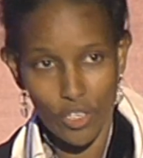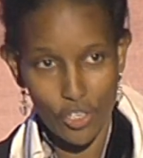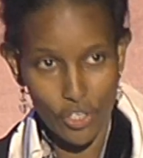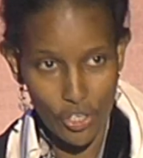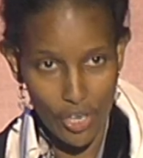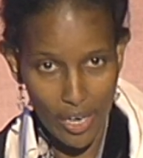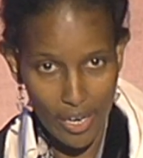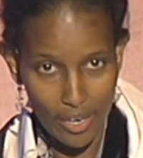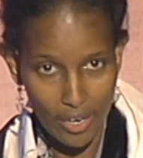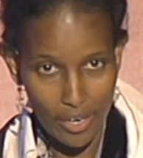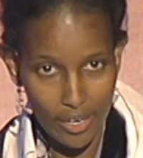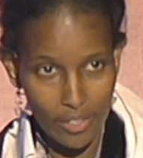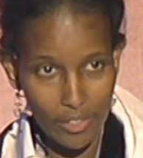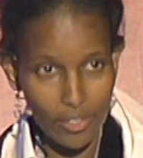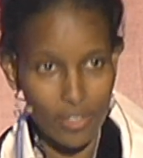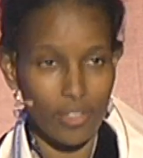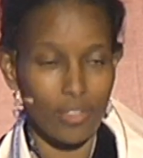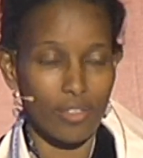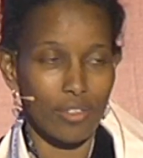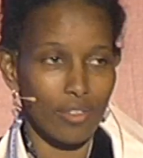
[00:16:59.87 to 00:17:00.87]

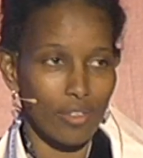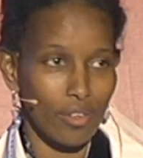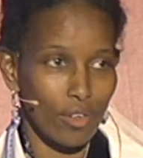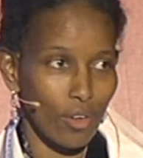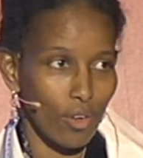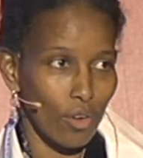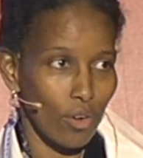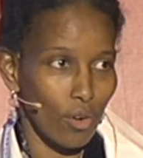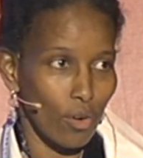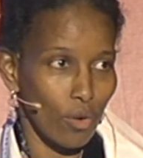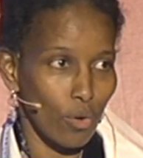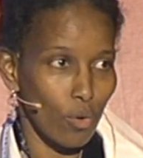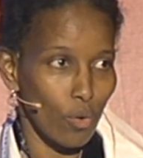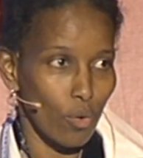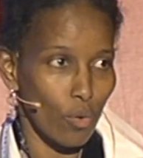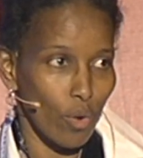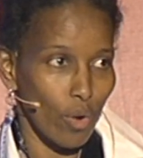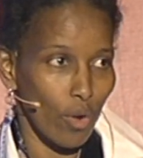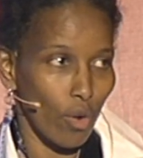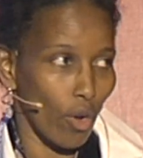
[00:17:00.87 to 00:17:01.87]
journalist,
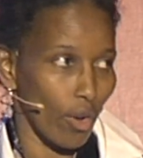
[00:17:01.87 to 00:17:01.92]
who